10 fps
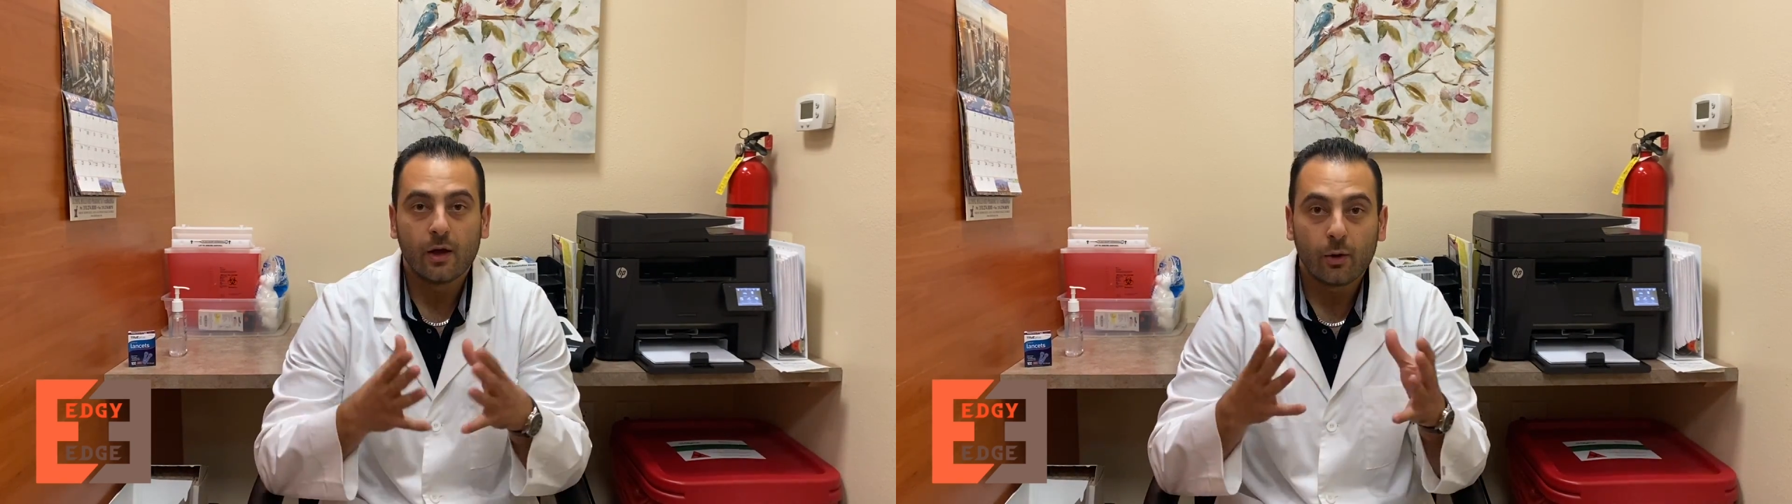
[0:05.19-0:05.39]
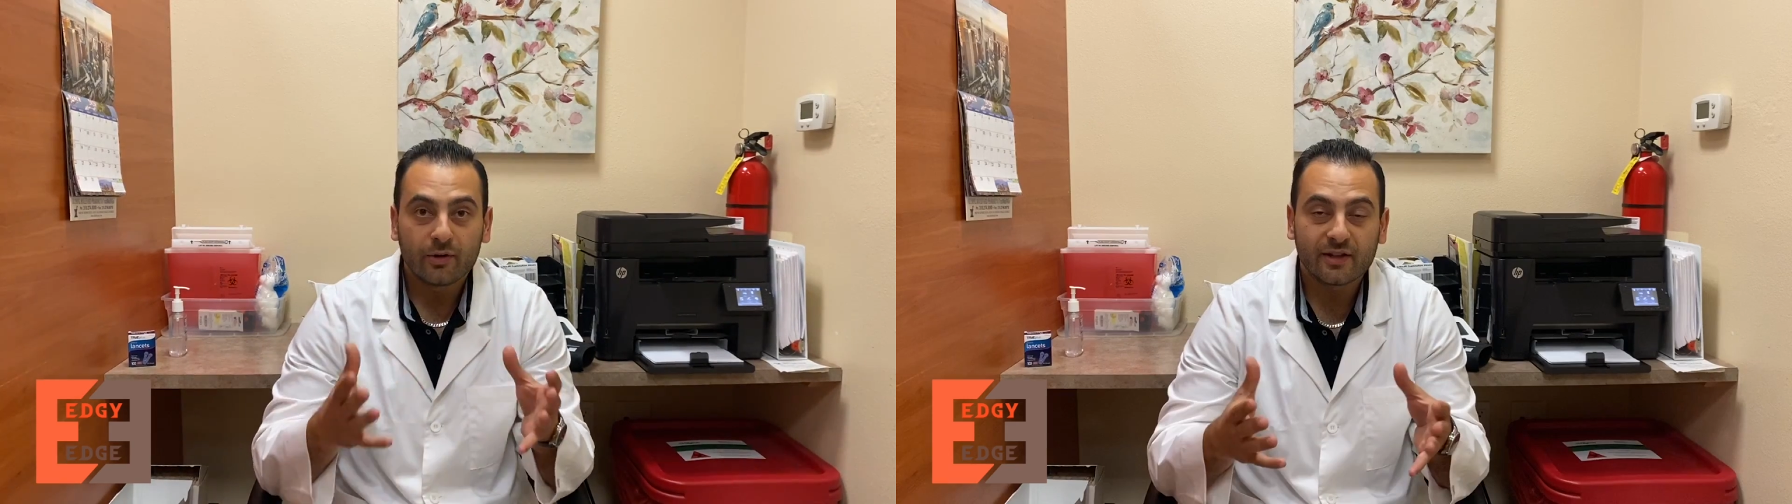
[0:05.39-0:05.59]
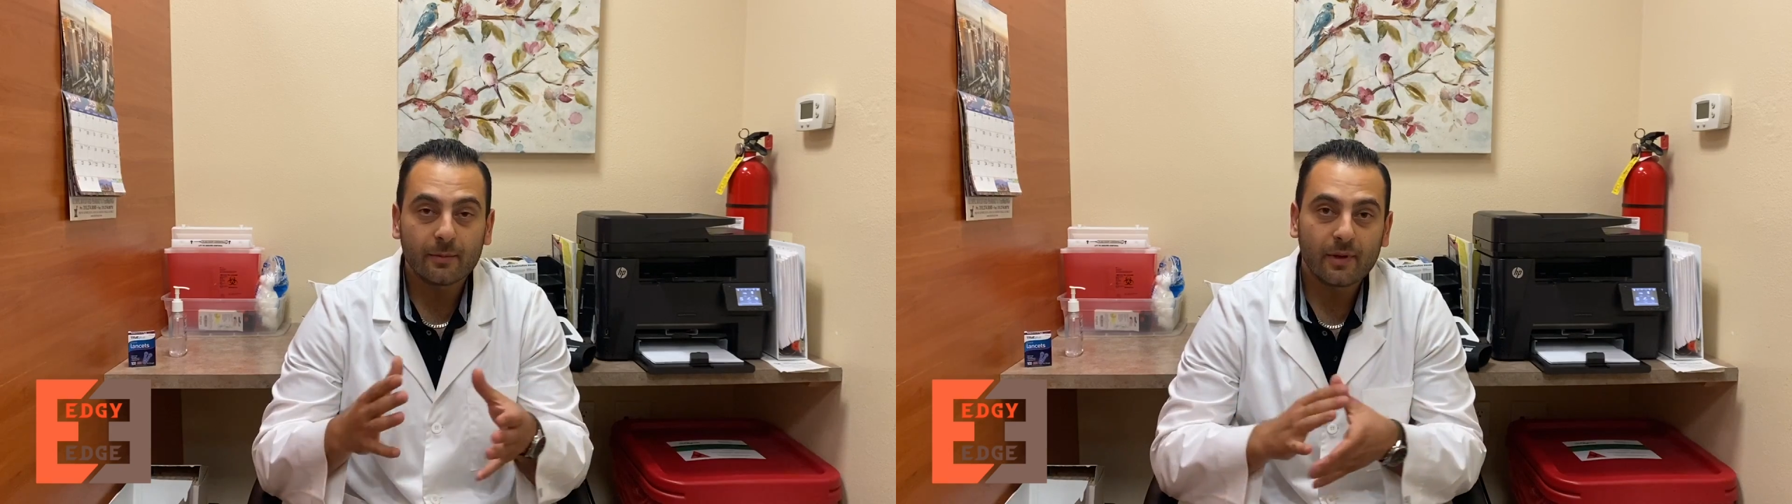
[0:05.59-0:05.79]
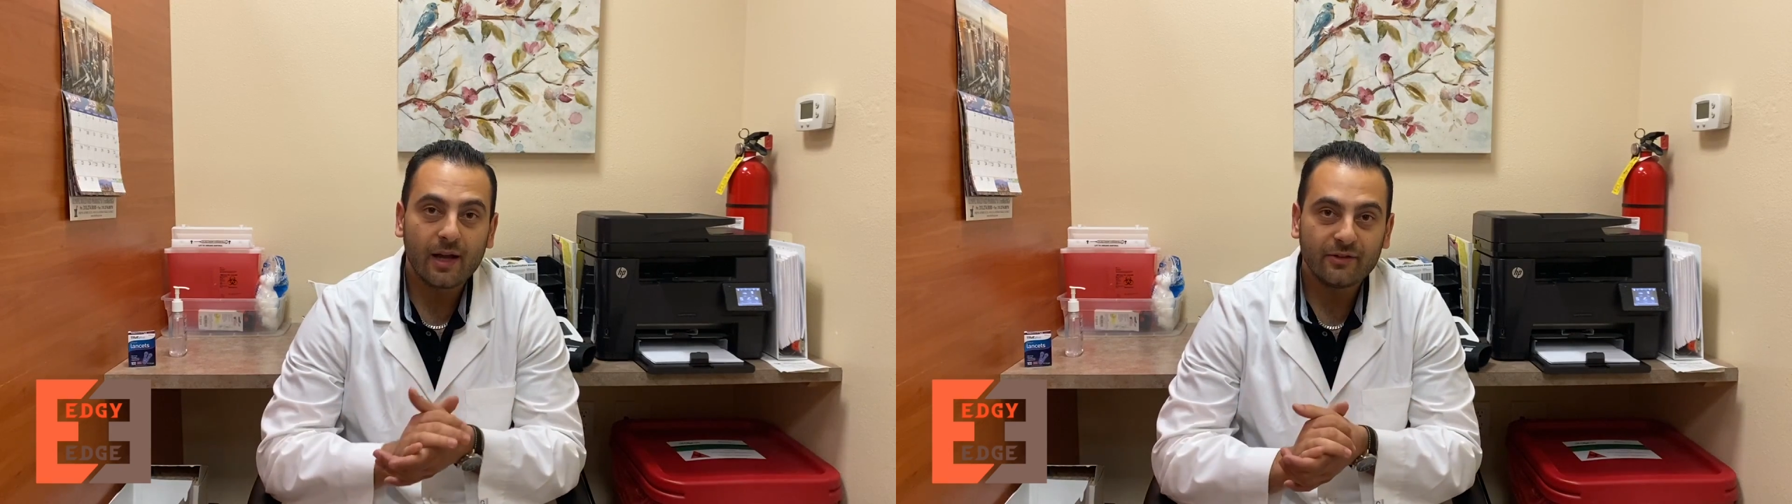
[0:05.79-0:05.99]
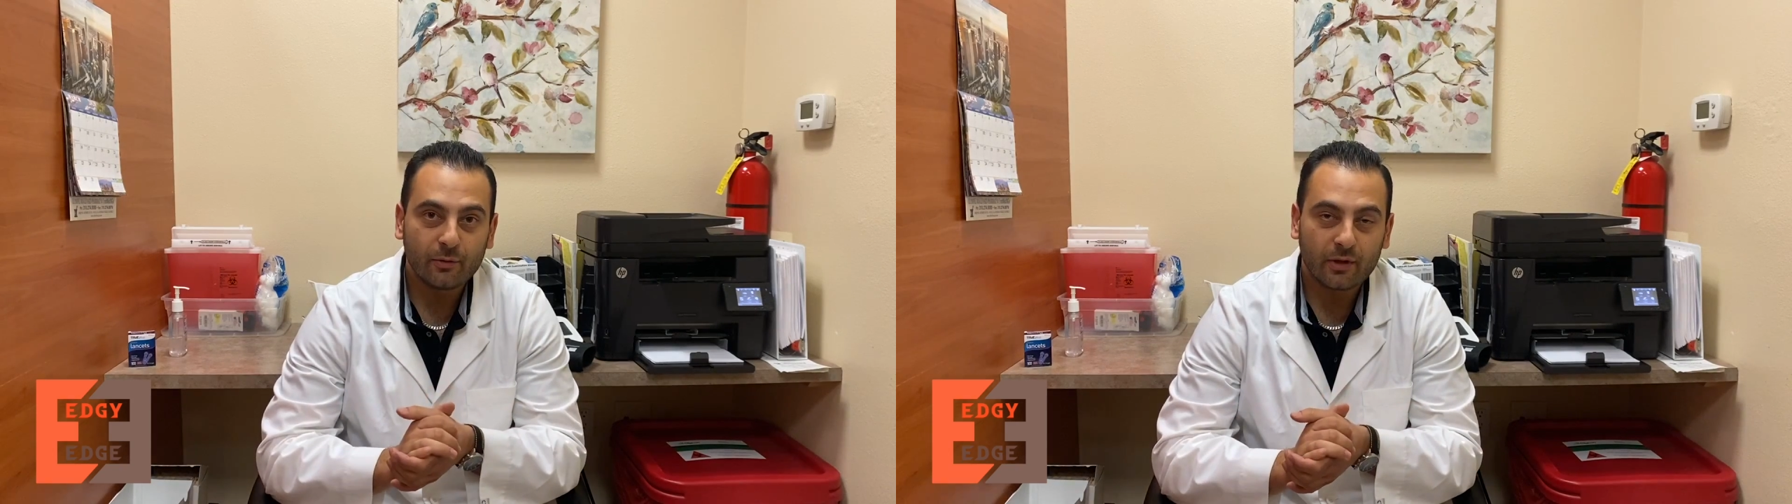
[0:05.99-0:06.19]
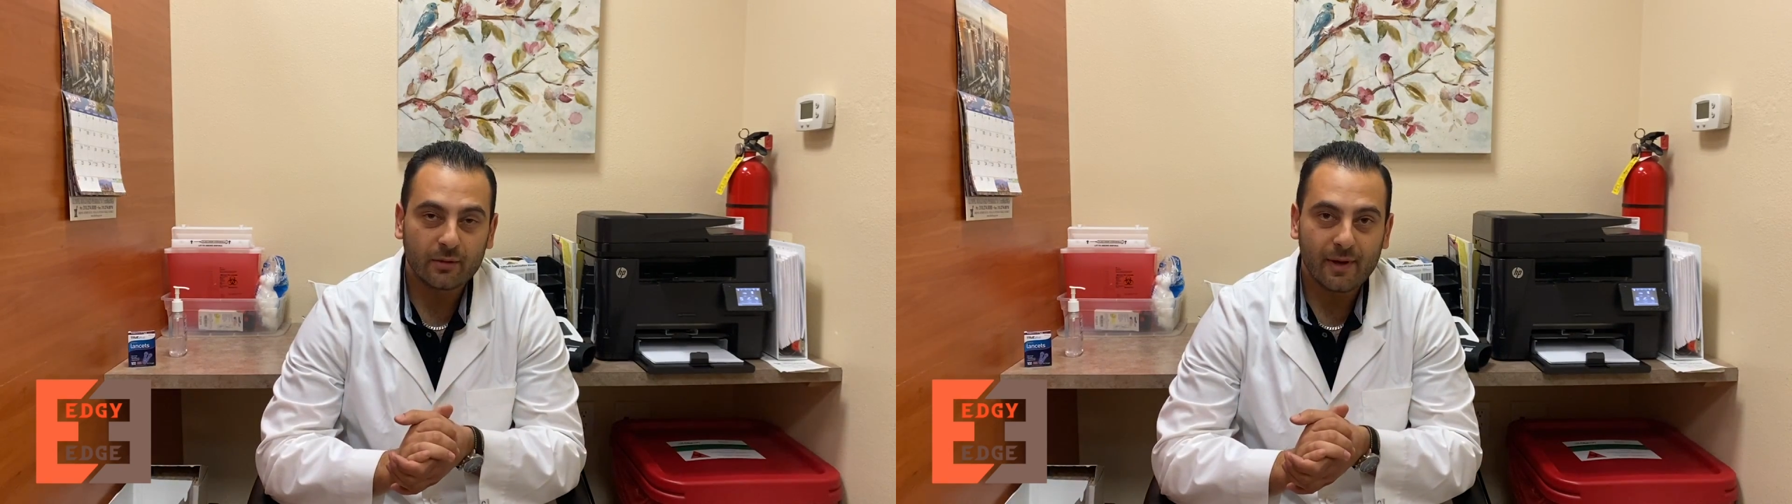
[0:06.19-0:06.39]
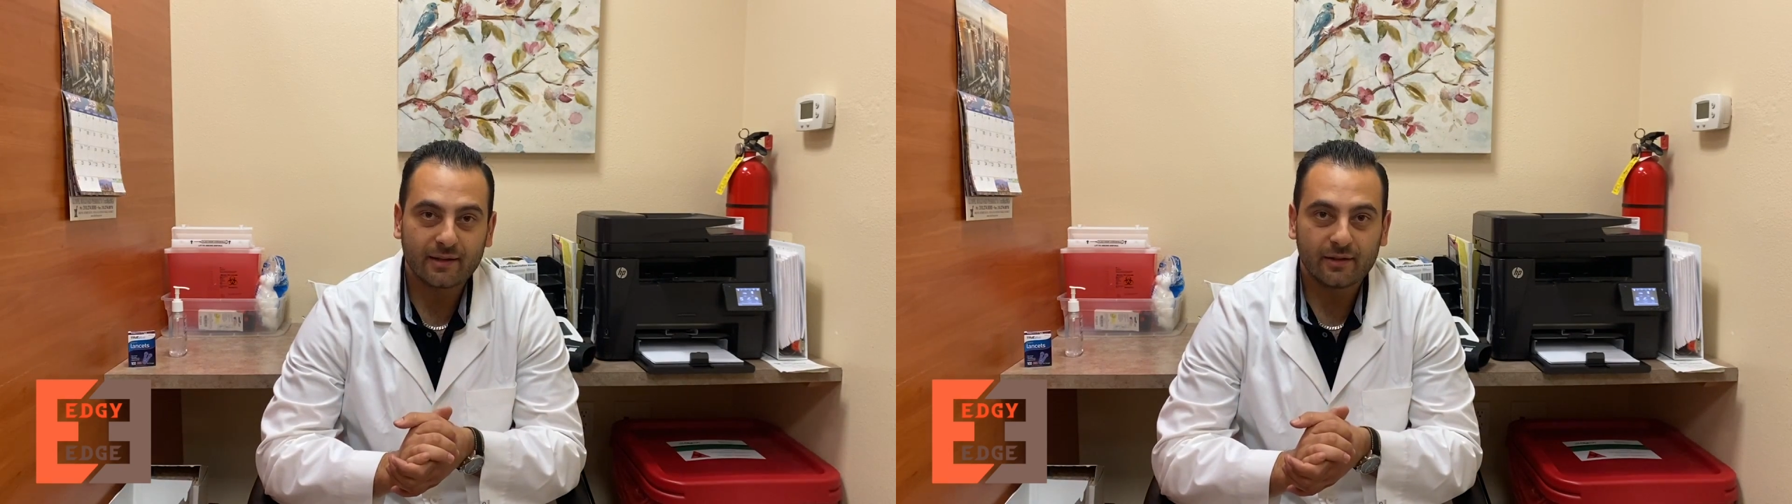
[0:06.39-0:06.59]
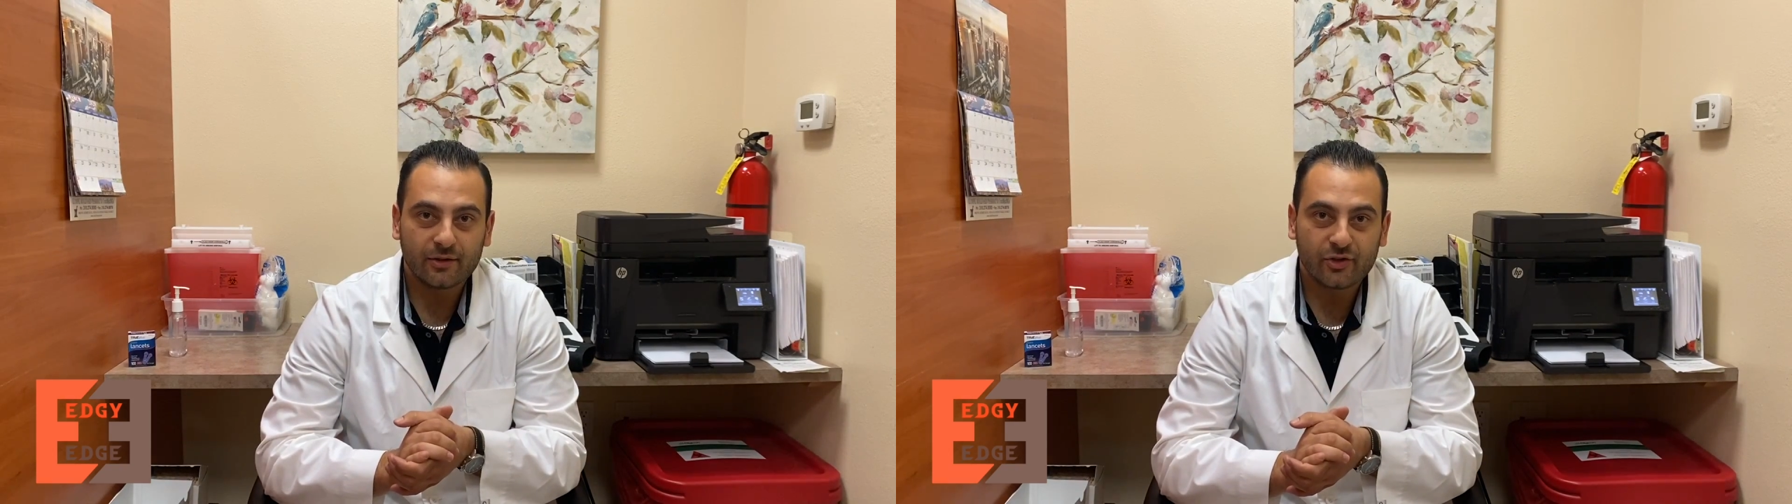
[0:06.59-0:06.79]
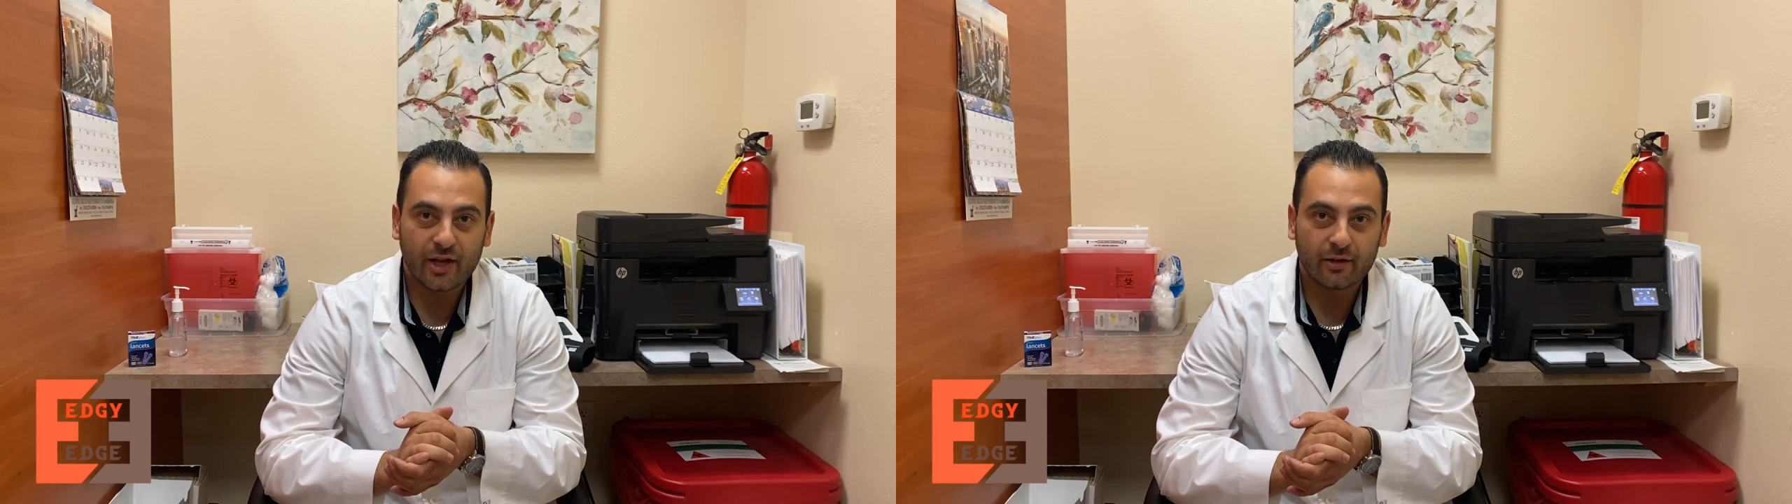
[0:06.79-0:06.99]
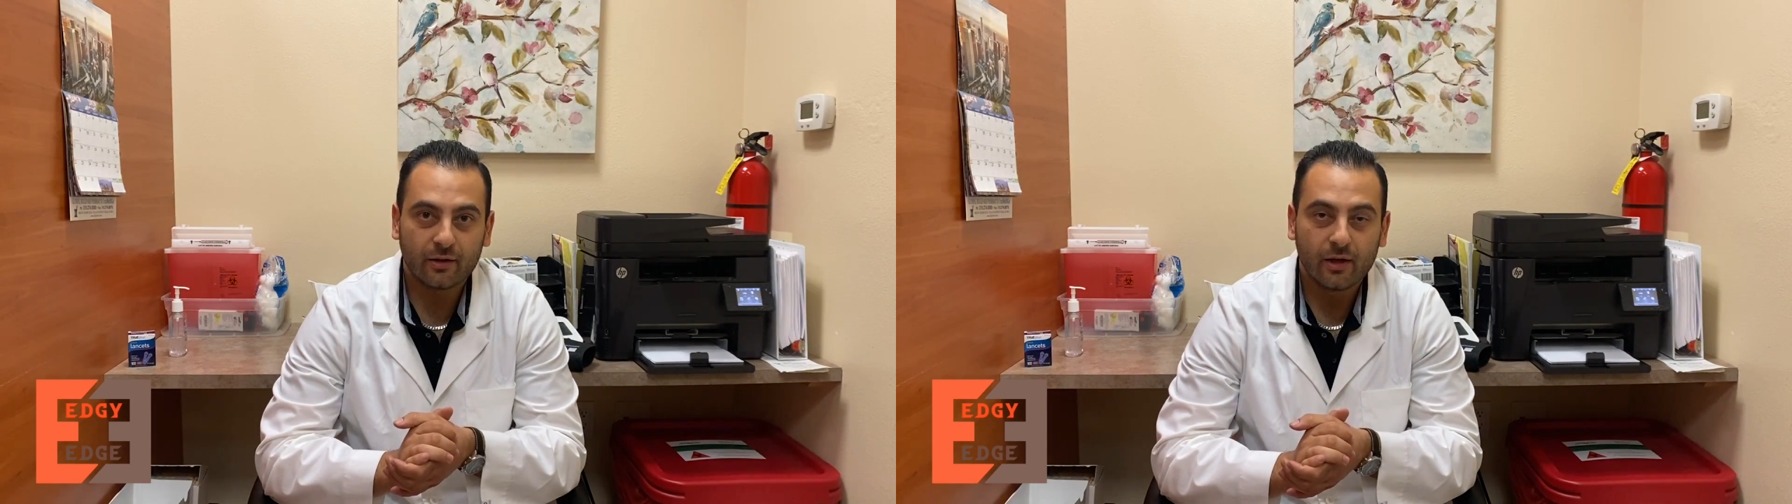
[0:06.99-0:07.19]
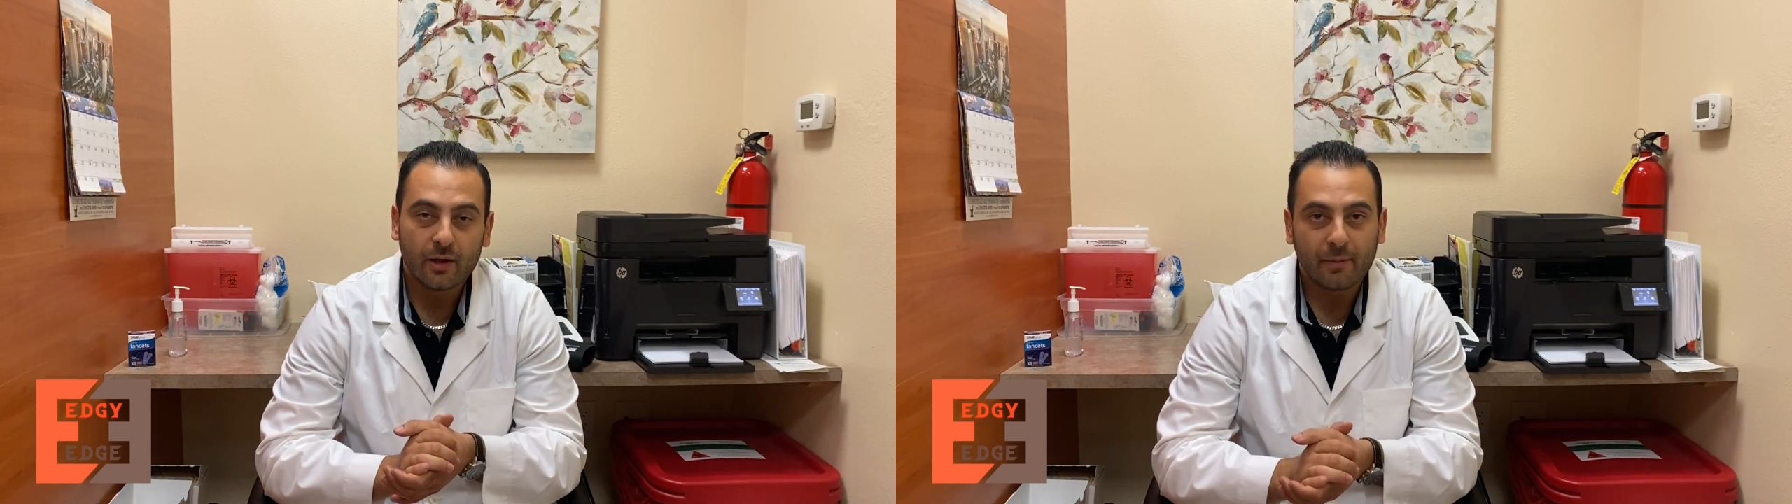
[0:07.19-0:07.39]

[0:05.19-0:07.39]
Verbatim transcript: What's up guys and welcome back to the channel.